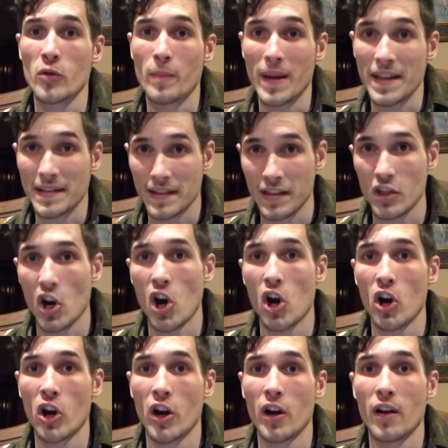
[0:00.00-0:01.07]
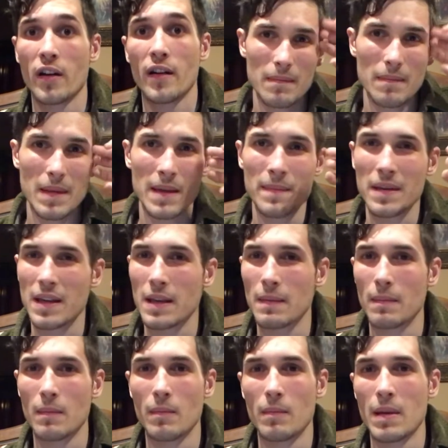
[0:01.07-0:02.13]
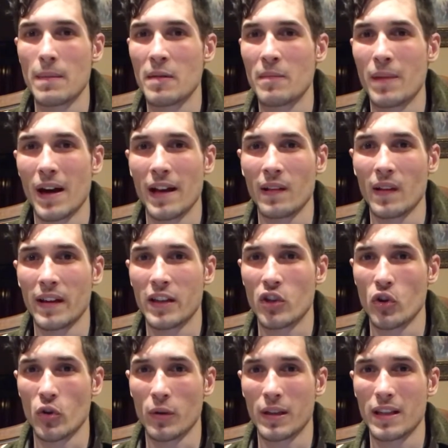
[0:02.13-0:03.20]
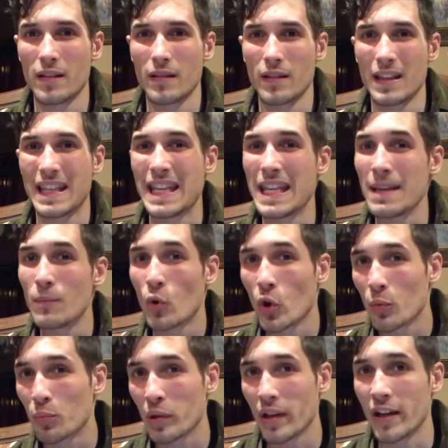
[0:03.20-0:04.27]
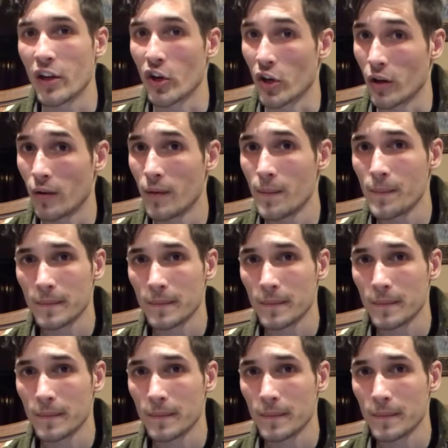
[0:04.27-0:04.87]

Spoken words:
your bass guitar, maybe by like your keyboard player,